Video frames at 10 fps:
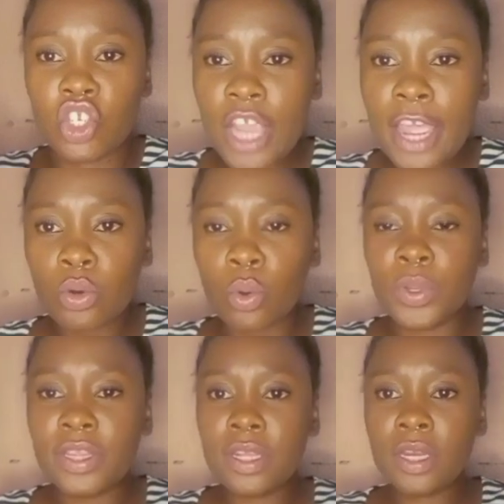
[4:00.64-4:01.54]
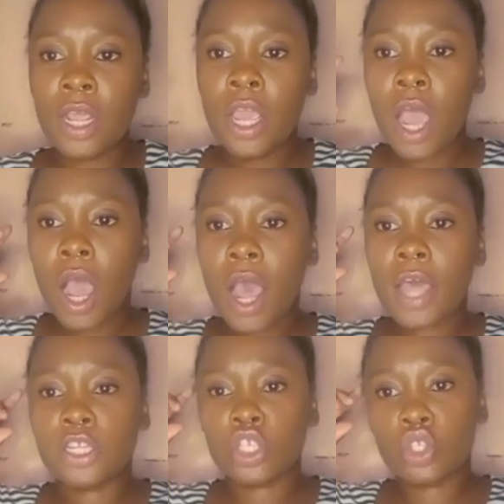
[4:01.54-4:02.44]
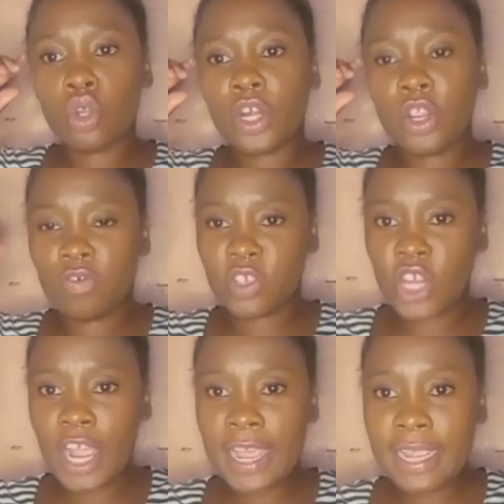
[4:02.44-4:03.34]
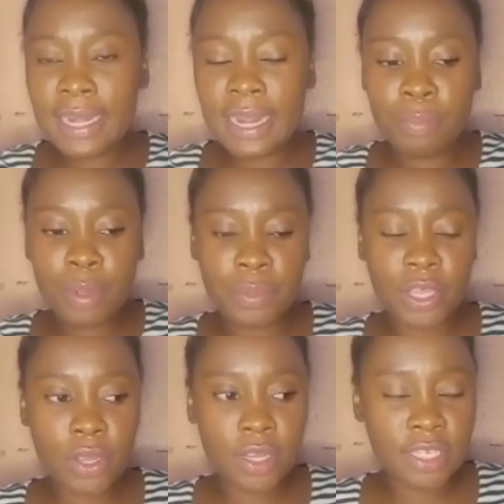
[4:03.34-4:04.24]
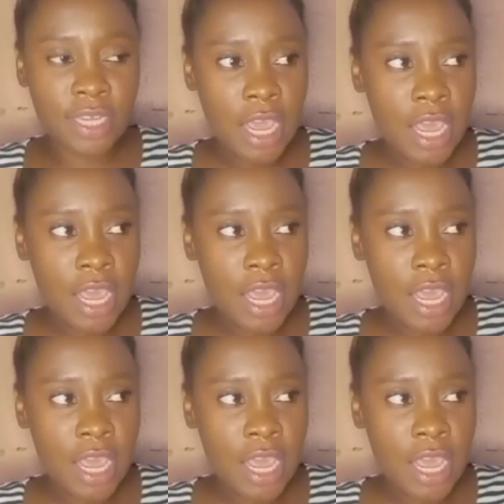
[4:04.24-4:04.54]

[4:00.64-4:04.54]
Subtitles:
shadow within the story of Shaka Ilembe, because